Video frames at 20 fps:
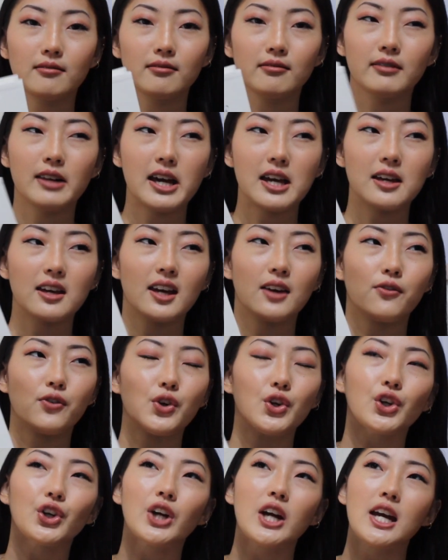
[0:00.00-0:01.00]
Like if
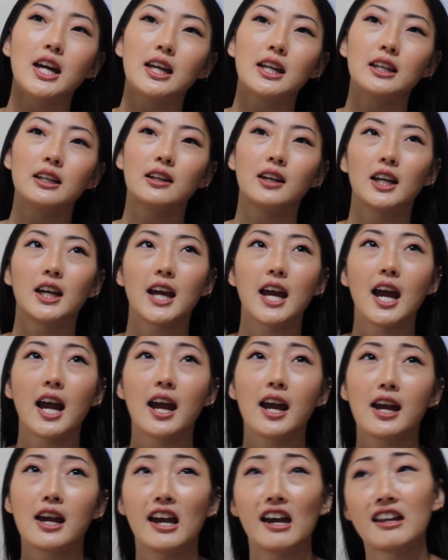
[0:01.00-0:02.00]
you're in
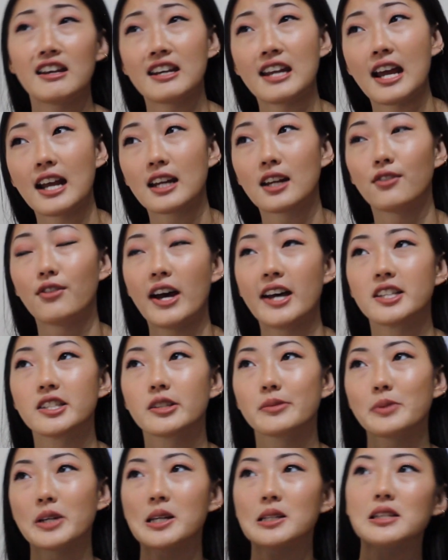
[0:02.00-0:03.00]
a negative
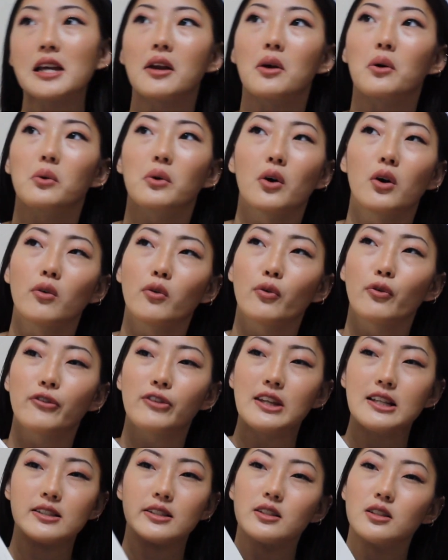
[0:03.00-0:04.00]
headspace, I don't know if
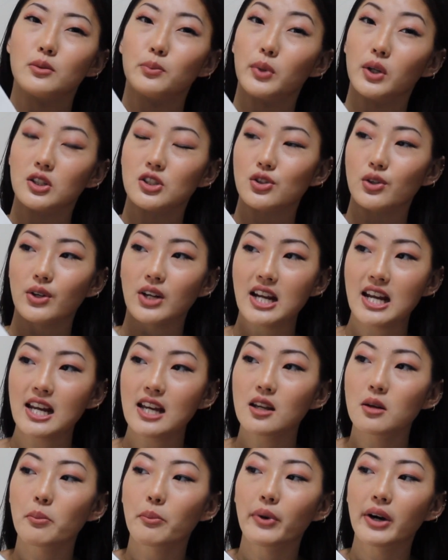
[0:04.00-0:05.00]
this is a book to
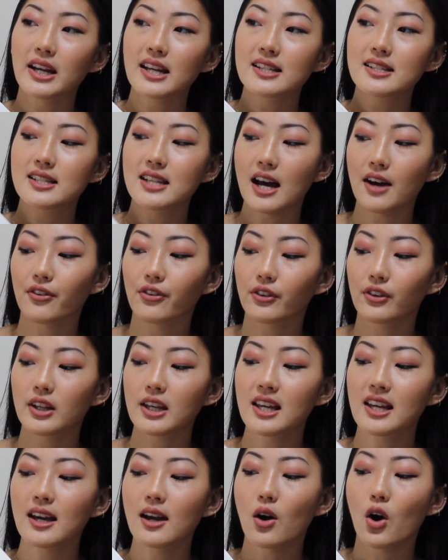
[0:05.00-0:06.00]
read, but it
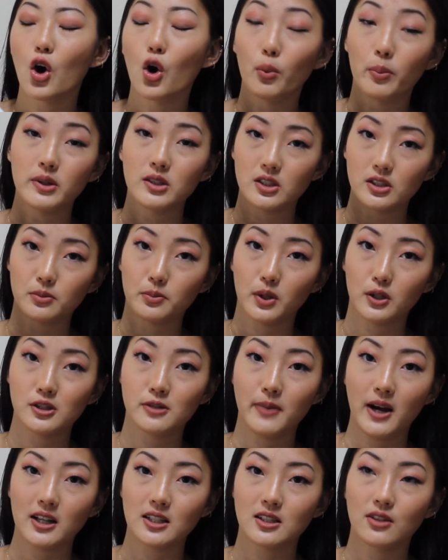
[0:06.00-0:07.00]
definitely opens your
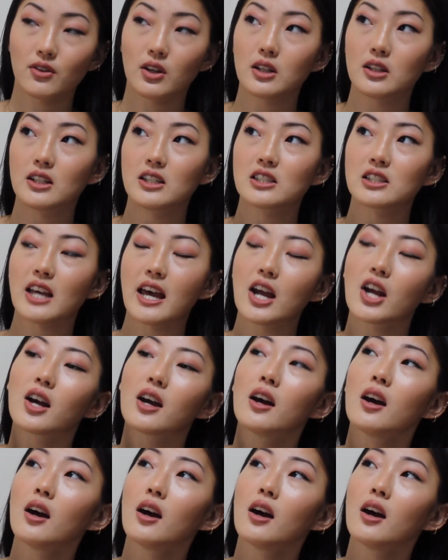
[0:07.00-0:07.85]
perspective, and it's like,